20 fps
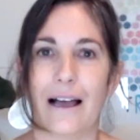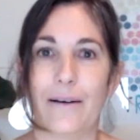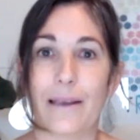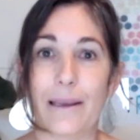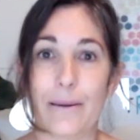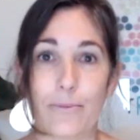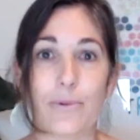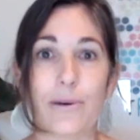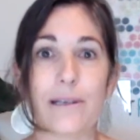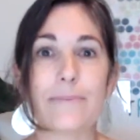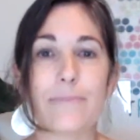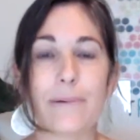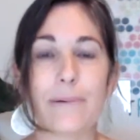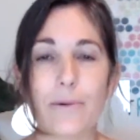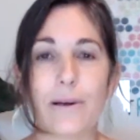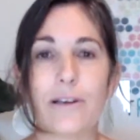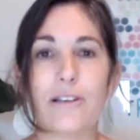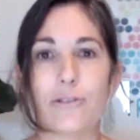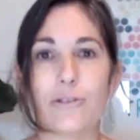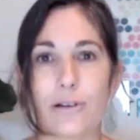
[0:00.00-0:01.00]
Brisbane,
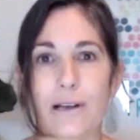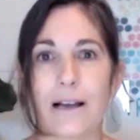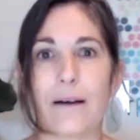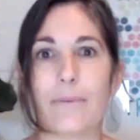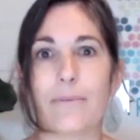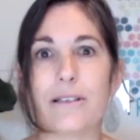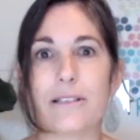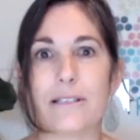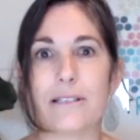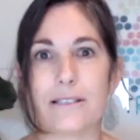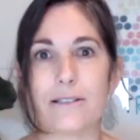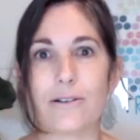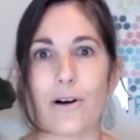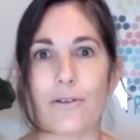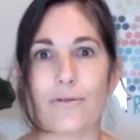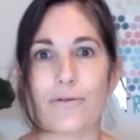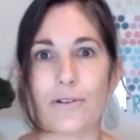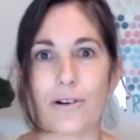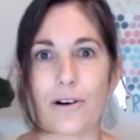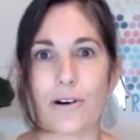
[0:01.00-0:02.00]
when she'll come and just
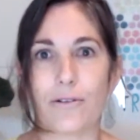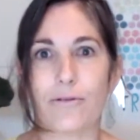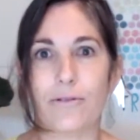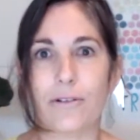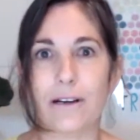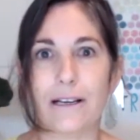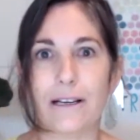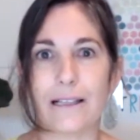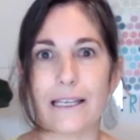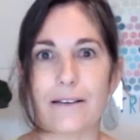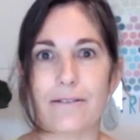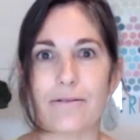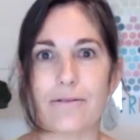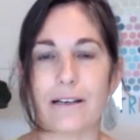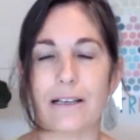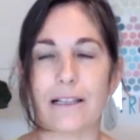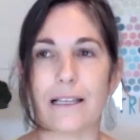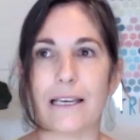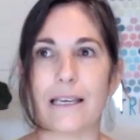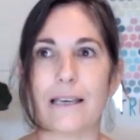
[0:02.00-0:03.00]
offer a really,
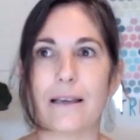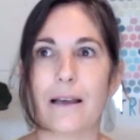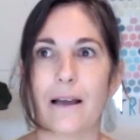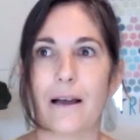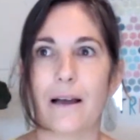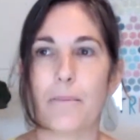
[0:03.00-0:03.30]
really